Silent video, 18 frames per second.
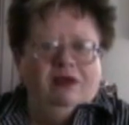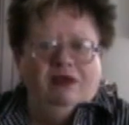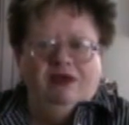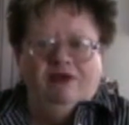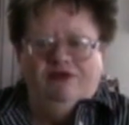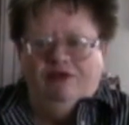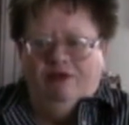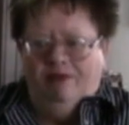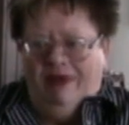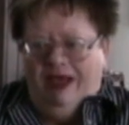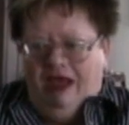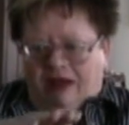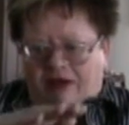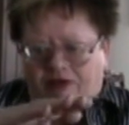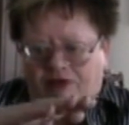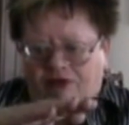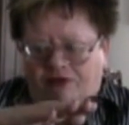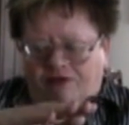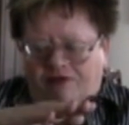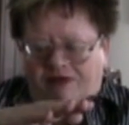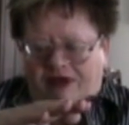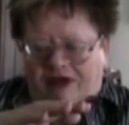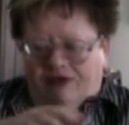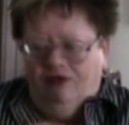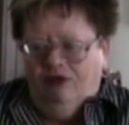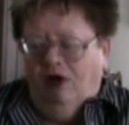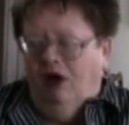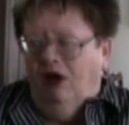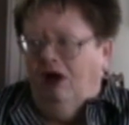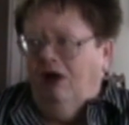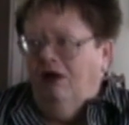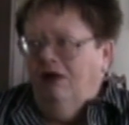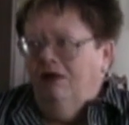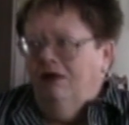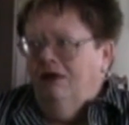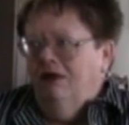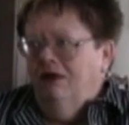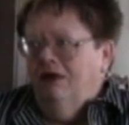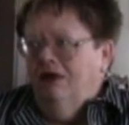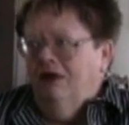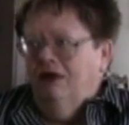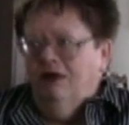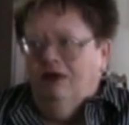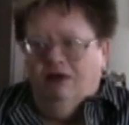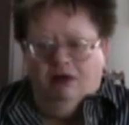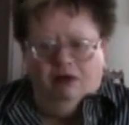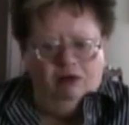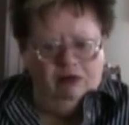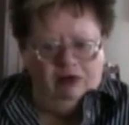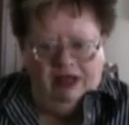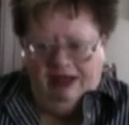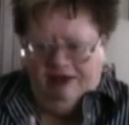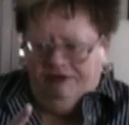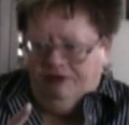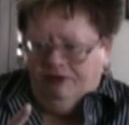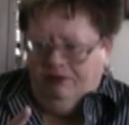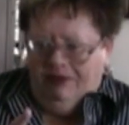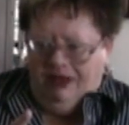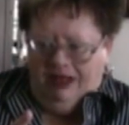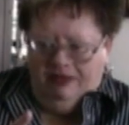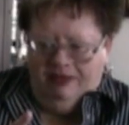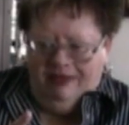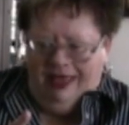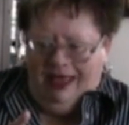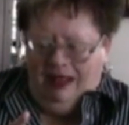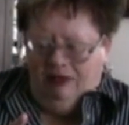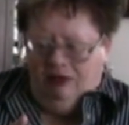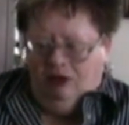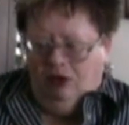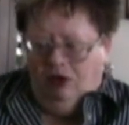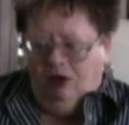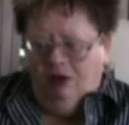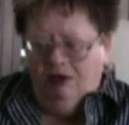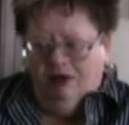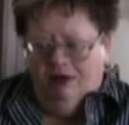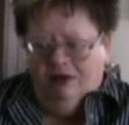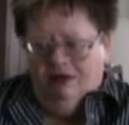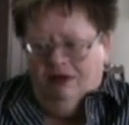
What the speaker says: is about 2 feet tall. Her legs are about that long.